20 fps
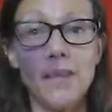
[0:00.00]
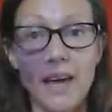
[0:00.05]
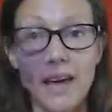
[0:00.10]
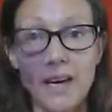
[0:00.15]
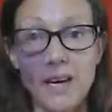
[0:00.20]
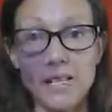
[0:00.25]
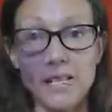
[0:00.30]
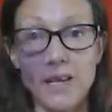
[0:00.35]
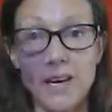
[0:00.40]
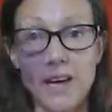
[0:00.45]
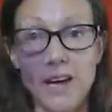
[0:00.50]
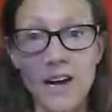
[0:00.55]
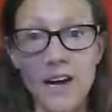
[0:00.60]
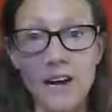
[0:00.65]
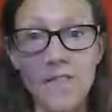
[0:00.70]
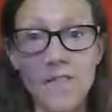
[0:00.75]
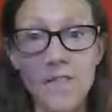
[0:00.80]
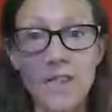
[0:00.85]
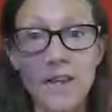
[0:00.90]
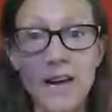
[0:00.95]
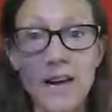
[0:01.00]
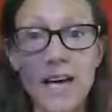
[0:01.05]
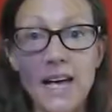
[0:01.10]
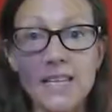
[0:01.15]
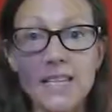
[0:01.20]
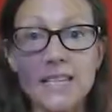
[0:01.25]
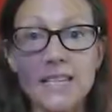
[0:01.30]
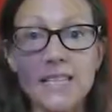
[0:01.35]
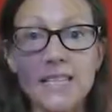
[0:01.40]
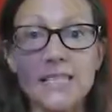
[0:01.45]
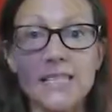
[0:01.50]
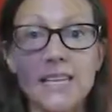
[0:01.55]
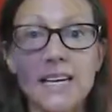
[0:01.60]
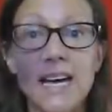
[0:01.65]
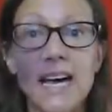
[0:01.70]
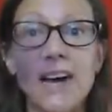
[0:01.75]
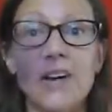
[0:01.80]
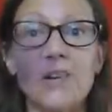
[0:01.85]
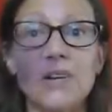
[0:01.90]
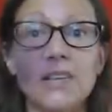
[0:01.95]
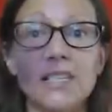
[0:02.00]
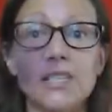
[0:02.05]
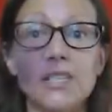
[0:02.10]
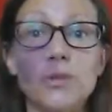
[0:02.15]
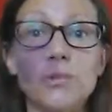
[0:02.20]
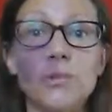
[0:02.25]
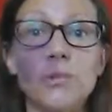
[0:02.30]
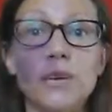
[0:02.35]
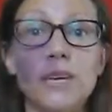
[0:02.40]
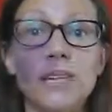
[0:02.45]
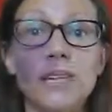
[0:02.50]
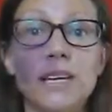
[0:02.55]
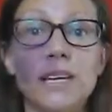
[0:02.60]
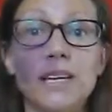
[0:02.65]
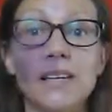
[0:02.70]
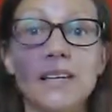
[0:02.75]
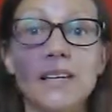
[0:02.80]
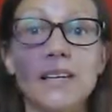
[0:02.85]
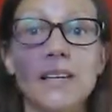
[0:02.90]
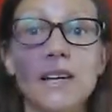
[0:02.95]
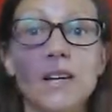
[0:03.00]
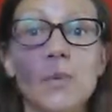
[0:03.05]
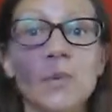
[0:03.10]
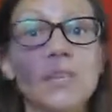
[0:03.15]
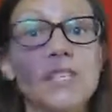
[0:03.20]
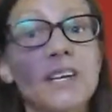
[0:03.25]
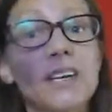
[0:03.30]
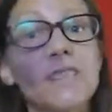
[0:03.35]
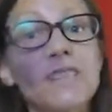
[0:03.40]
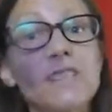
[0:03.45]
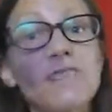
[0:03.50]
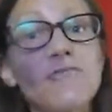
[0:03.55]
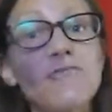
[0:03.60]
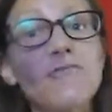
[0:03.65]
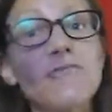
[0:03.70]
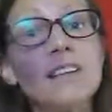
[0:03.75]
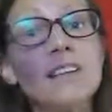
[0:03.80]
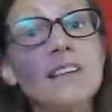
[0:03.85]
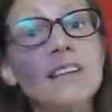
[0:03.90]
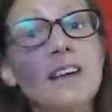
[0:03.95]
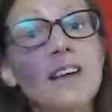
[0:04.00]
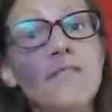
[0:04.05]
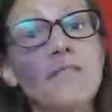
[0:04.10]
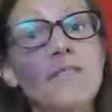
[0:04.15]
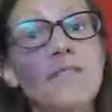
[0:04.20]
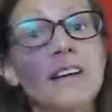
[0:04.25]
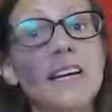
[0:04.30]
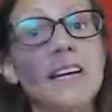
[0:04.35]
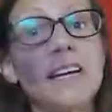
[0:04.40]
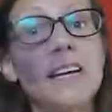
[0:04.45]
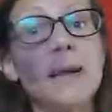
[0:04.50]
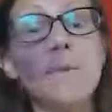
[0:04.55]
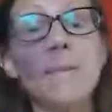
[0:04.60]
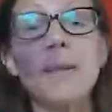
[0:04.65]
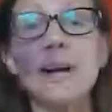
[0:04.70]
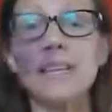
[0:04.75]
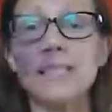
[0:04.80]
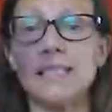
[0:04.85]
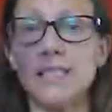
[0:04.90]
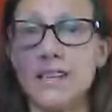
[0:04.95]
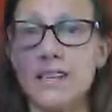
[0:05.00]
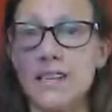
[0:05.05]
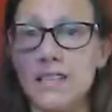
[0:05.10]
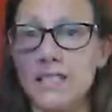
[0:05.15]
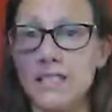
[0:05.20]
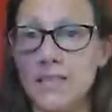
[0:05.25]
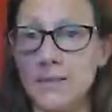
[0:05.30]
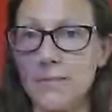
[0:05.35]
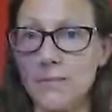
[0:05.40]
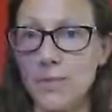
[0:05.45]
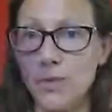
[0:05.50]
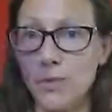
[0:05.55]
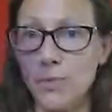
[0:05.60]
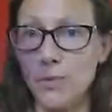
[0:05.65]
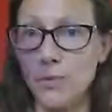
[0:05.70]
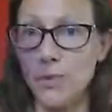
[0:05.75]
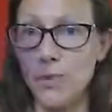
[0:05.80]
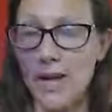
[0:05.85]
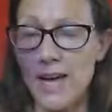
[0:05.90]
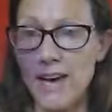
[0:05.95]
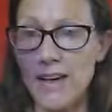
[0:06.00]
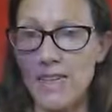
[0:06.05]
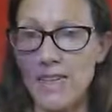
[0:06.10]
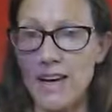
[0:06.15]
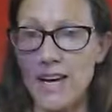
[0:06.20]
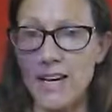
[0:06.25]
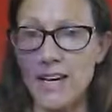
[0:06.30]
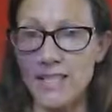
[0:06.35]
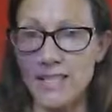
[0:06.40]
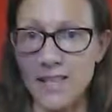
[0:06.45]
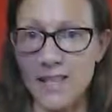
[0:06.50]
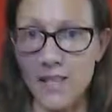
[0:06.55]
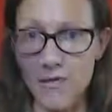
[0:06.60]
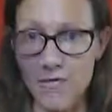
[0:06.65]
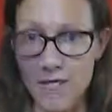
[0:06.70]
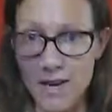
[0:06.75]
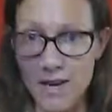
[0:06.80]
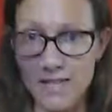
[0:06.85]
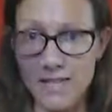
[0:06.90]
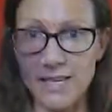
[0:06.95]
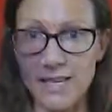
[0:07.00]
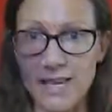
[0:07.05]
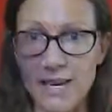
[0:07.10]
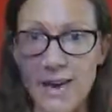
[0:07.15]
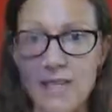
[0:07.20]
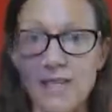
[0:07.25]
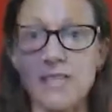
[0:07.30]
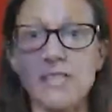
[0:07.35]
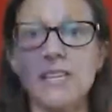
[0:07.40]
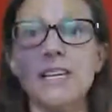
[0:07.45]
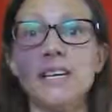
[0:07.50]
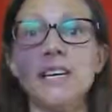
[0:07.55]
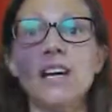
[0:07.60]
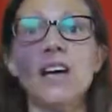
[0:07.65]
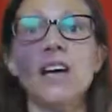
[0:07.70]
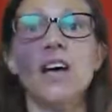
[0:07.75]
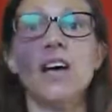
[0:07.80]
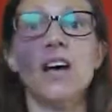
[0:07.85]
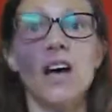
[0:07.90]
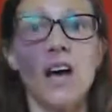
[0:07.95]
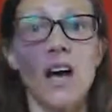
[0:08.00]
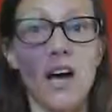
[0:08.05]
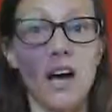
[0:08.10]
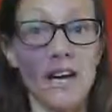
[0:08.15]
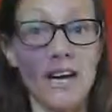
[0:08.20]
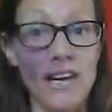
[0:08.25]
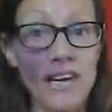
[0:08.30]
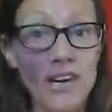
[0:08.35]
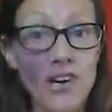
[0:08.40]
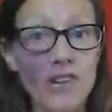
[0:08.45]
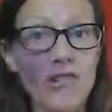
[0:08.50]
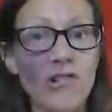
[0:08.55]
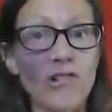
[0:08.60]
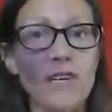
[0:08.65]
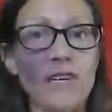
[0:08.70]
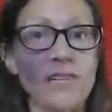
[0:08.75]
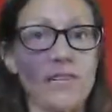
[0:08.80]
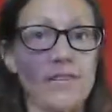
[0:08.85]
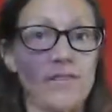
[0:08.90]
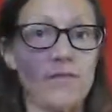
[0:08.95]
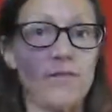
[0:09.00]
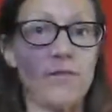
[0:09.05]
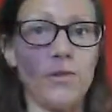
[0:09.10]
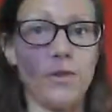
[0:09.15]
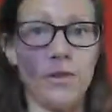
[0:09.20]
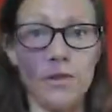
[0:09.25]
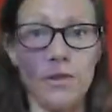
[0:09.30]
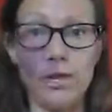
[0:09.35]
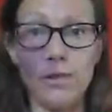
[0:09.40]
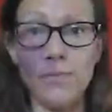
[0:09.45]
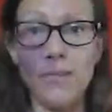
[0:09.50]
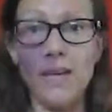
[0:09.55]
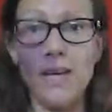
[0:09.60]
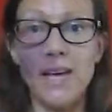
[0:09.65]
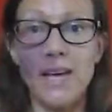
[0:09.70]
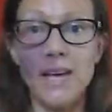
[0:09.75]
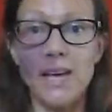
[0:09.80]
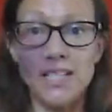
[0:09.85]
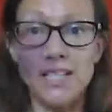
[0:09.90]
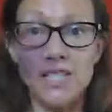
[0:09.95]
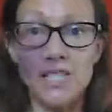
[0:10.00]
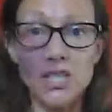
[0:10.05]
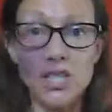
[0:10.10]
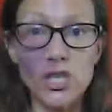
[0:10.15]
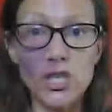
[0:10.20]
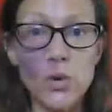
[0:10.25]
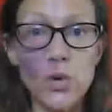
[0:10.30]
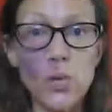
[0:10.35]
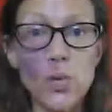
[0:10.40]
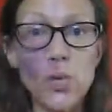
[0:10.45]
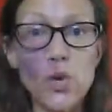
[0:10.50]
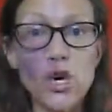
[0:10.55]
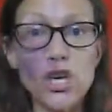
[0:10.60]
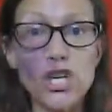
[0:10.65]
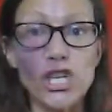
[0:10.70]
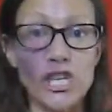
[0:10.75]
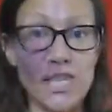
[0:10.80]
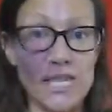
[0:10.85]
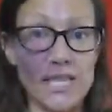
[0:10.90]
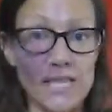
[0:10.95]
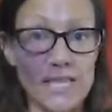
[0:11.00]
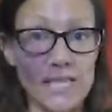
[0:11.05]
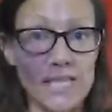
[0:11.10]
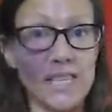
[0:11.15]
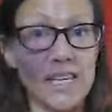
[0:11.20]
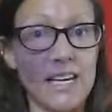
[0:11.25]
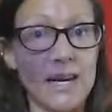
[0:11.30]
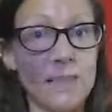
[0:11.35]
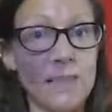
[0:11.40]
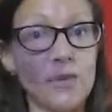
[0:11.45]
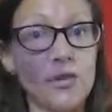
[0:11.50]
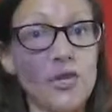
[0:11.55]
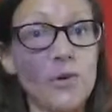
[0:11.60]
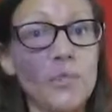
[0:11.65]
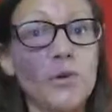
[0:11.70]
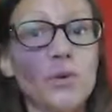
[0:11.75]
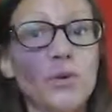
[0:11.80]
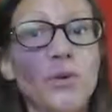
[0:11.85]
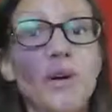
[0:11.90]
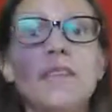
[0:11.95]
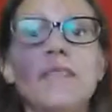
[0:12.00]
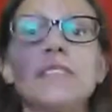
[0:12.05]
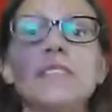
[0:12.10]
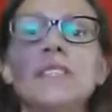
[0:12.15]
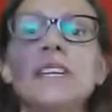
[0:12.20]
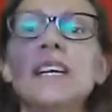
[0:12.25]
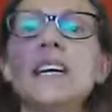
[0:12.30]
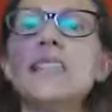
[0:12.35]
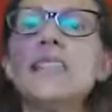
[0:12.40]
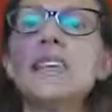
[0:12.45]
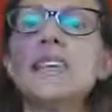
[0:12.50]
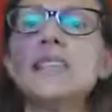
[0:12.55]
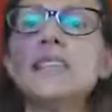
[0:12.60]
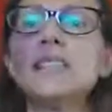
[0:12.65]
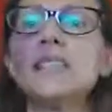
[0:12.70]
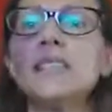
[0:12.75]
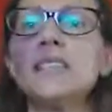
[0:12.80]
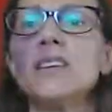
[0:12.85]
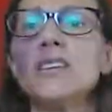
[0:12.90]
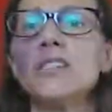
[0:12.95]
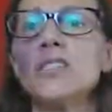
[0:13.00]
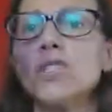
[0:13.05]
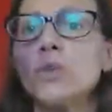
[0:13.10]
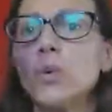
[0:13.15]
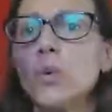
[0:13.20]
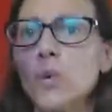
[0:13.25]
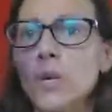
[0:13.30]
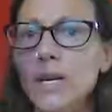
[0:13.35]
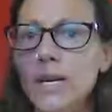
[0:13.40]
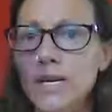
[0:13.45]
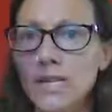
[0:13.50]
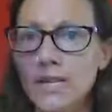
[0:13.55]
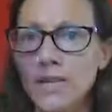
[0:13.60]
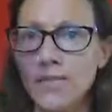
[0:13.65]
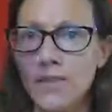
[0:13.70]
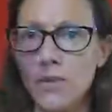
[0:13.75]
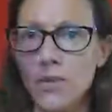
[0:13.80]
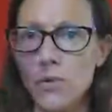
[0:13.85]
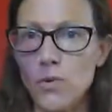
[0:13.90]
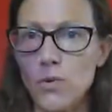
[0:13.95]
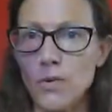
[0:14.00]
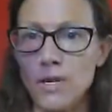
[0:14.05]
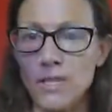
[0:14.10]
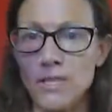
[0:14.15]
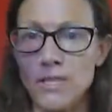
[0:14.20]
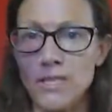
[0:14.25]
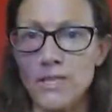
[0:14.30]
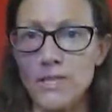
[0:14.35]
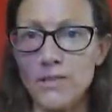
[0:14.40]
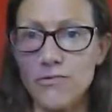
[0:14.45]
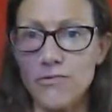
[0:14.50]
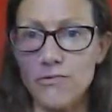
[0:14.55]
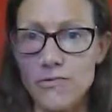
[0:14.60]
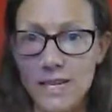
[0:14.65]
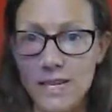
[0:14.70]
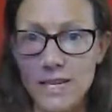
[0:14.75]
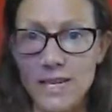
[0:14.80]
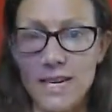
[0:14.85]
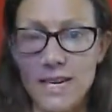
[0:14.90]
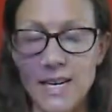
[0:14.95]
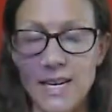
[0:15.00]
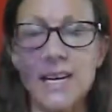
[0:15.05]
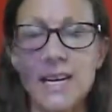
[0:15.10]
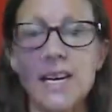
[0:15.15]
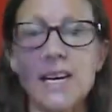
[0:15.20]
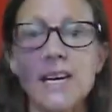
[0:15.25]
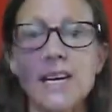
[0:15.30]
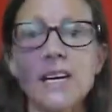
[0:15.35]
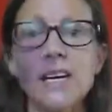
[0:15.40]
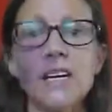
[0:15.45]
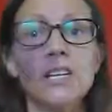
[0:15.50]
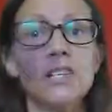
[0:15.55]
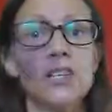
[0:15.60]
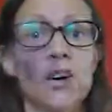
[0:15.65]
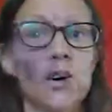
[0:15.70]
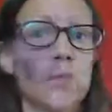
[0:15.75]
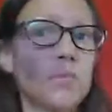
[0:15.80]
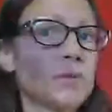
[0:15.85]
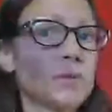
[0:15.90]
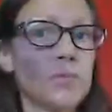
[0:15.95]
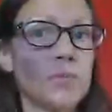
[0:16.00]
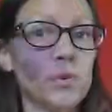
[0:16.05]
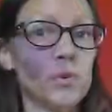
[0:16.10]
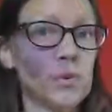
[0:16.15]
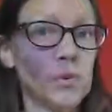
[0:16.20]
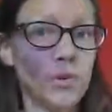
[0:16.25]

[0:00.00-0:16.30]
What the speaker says: it kind of flattens down as you breathe in, which gives a really lovely massage to the abdominal area. As the thoracic cavity increases in volume, it squashes the abdominal cavity, and this squeezing of the organs is really key to optimal